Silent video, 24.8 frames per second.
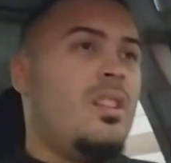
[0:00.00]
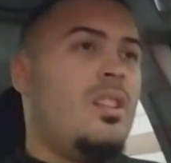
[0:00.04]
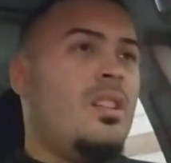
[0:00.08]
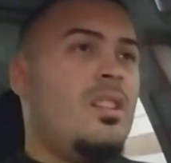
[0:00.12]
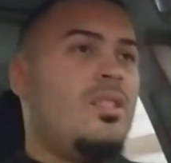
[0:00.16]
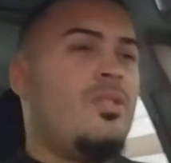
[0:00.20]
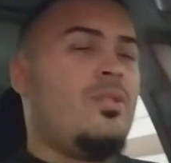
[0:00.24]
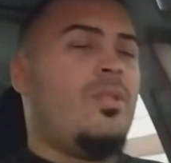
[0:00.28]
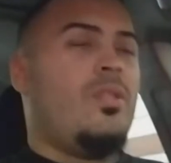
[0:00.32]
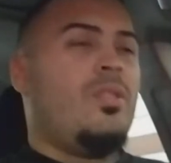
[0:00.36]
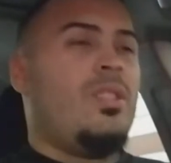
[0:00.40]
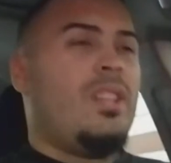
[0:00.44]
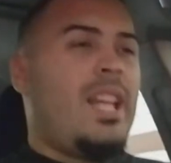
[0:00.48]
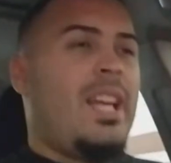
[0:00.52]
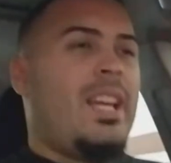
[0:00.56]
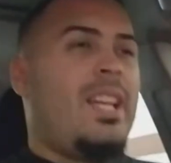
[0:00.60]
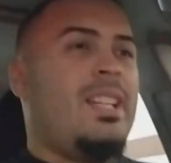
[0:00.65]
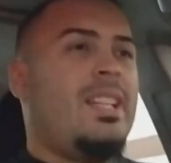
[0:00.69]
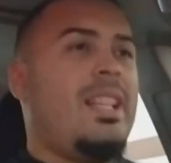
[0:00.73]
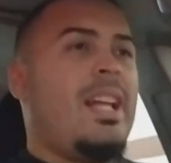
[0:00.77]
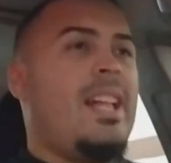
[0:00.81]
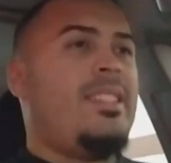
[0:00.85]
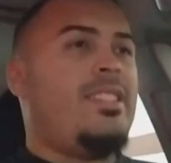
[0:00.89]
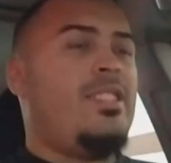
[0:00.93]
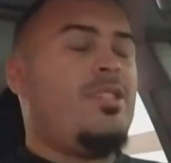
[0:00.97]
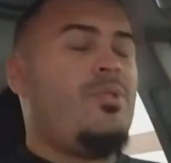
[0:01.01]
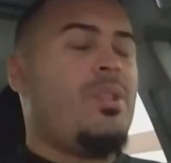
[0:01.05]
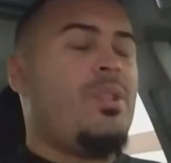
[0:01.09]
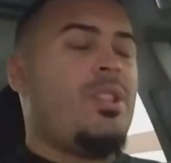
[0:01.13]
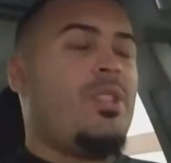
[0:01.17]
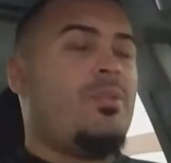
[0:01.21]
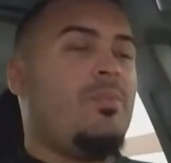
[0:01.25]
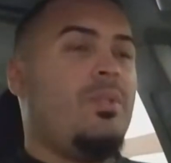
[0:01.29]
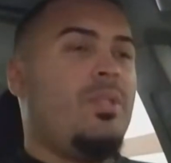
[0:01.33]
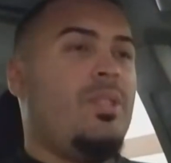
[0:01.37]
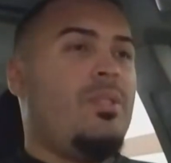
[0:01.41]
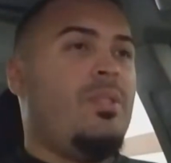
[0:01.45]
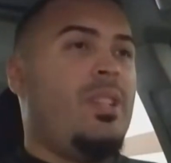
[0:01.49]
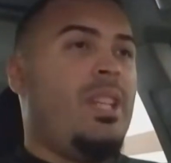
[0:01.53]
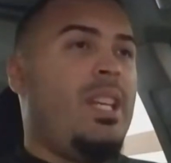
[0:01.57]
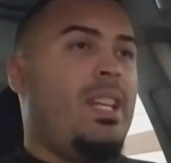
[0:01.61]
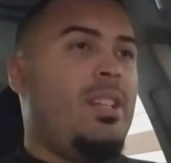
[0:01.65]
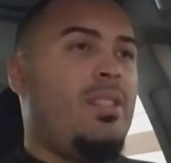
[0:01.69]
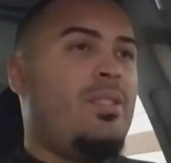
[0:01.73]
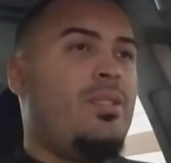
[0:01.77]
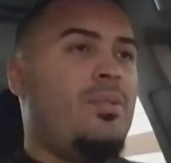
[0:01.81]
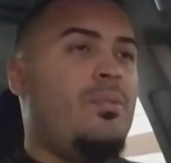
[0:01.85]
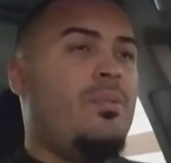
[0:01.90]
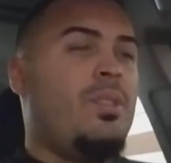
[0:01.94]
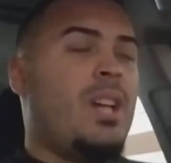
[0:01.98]
So or like in that situation when you
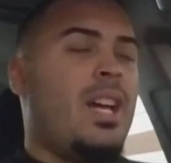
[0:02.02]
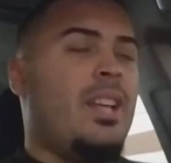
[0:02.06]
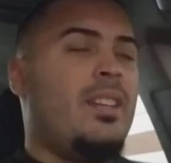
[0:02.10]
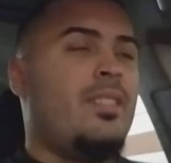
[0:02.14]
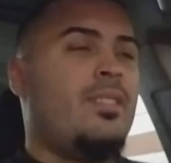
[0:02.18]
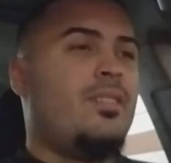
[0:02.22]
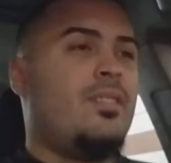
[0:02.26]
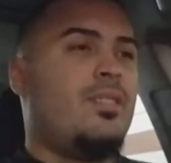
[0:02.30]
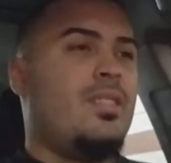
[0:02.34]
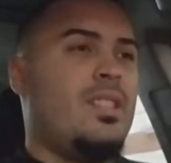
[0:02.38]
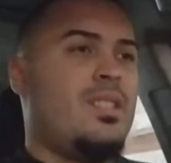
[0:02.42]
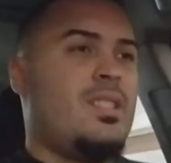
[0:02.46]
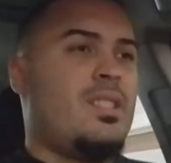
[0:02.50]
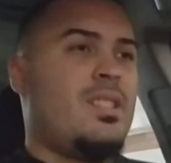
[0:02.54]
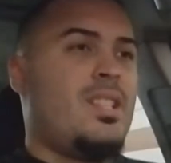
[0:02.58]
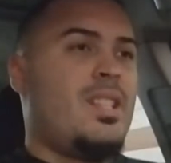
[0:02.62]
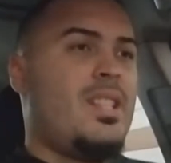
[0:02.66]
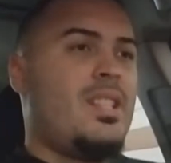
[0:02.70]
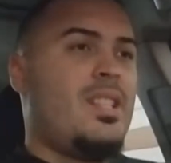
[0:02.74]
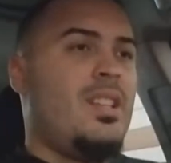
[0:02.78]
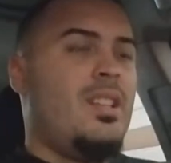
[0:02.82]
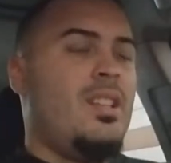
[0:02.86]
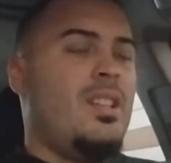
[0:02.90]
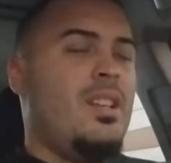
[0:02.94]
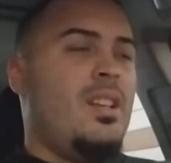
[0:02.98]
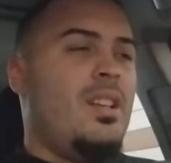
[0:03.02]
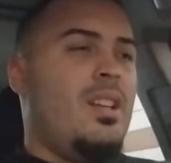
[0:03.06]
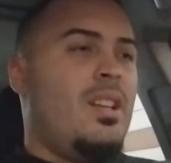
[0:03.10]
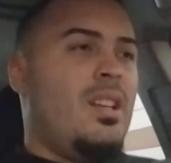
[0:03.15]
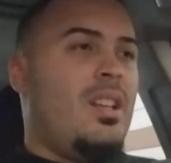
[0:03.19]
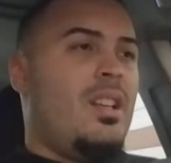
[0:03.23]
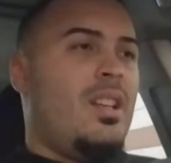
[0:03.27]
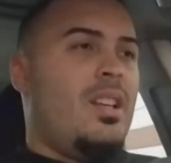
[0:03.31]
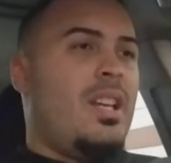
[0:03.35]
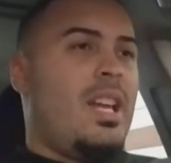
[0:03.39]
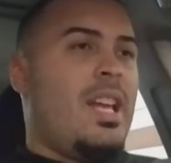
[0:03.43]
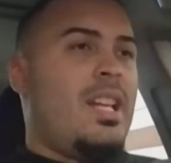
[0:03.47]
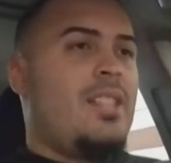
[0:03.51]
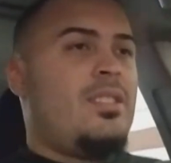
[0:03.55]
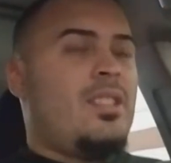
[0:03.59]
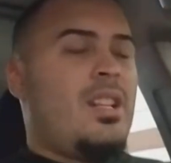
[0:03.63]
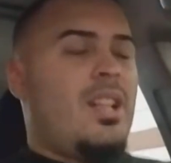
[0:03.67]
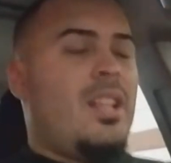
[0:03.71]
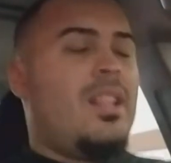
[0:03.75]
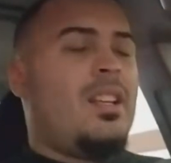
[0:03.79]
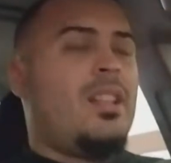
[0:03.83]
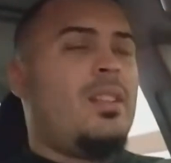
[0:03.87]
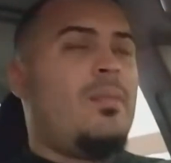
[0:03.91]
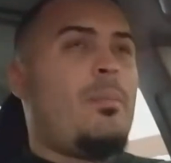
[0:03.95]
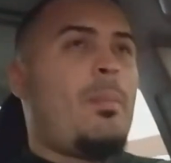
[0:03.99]
eat 2 dice, it's just that it's not.
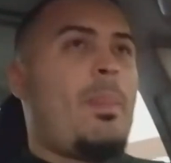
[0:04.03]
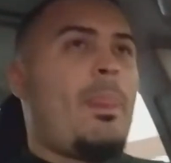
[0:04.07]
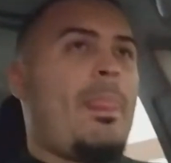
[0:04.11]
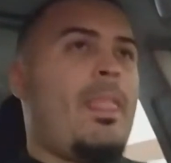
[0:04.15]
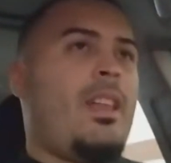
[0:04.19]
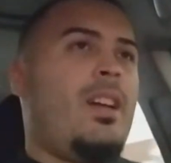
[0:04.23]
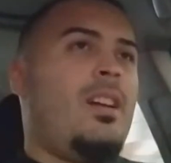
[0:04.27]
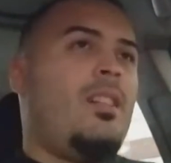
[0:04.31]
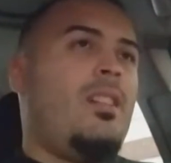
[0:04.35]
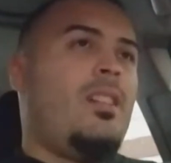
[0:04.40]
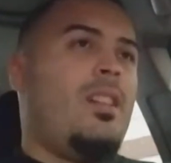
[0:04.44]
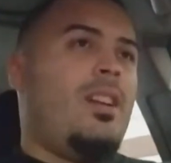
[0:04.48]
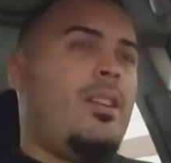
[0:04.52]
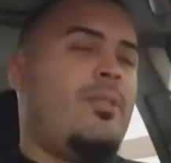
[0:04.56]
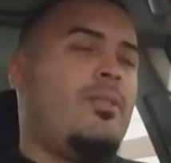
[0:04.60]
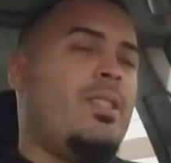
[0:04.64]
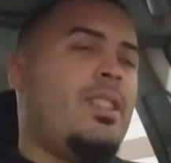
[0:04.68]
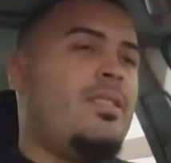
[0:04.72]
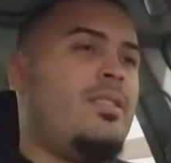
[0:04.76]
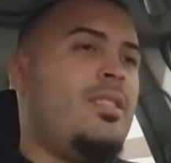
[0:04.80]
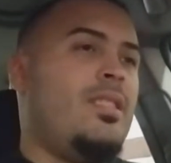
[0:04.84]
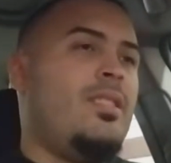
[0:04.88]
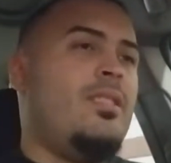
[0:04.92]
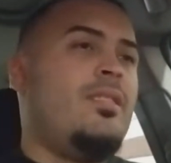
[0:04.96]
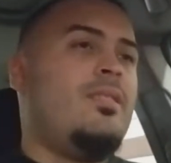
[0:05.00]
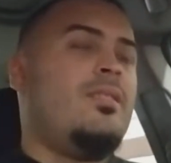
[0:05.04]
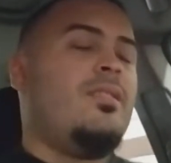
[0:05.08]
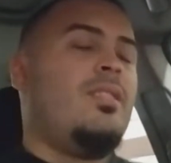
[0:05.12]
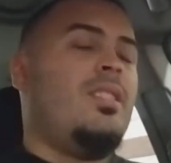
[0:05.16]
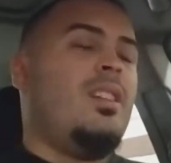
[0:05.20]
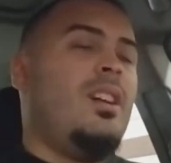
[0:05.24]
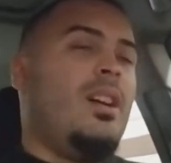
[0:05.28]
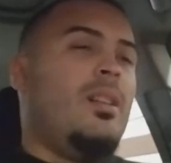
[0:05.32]
How would I say this?